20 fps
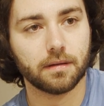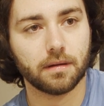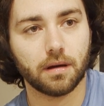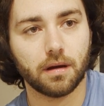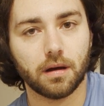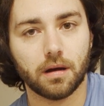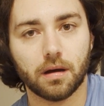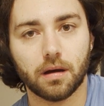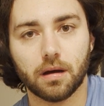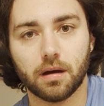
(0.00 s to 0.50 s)

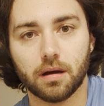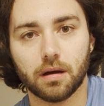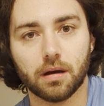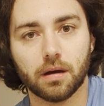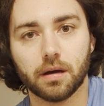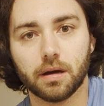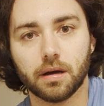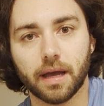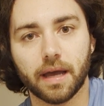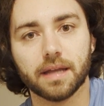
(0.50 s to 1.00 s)

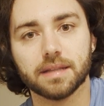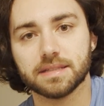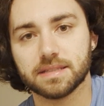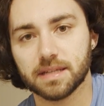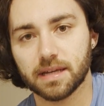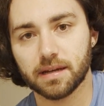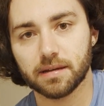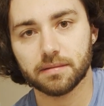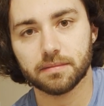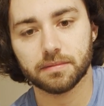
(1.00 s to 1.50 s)
a
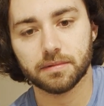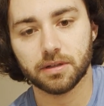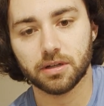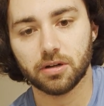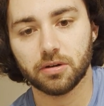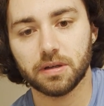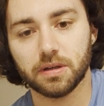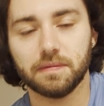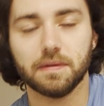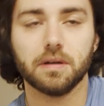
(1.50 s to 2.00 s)
headset.
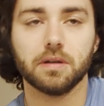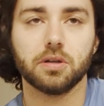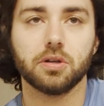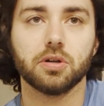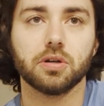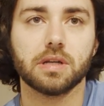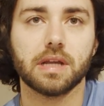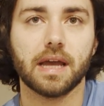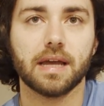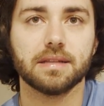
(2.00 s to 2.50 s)
Even
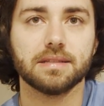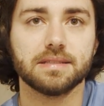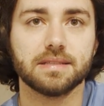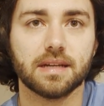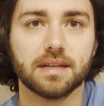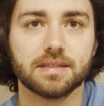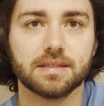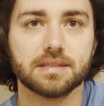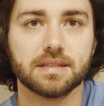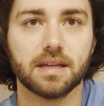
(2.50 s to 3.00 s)
good headsets